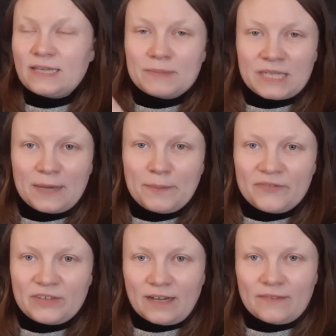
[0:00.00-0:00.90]
type
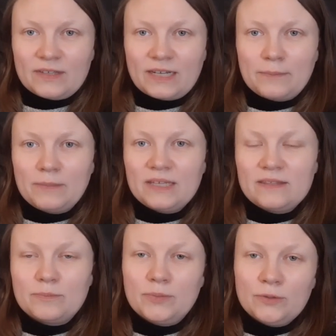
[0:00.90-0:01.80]
of yarn that I made
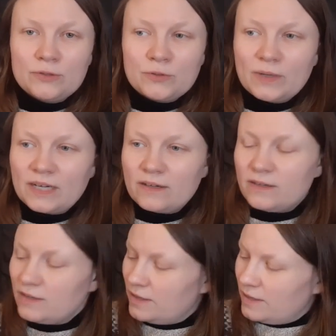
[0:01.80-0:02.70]
the blue sweater
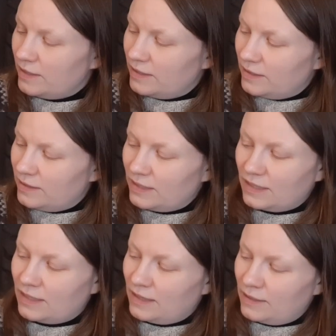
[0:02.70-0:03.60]
in
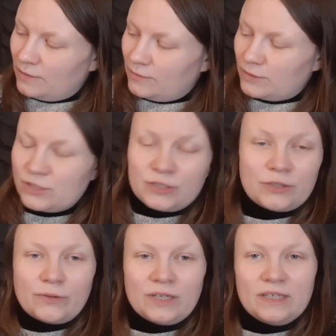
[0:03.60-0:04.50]
that I was
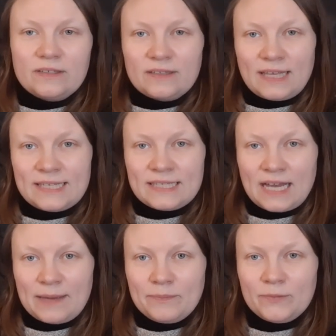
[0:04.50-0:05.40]
showing last
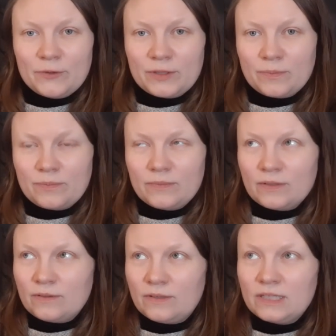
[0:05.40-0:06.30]
time with the
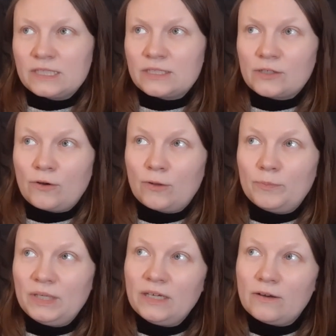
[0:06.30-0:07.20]
it's called
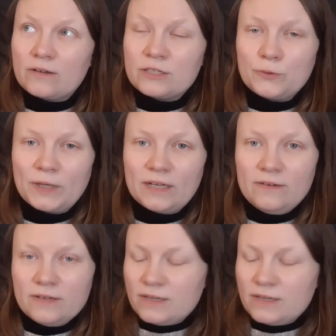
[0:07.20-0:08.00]
Peacock Sweater.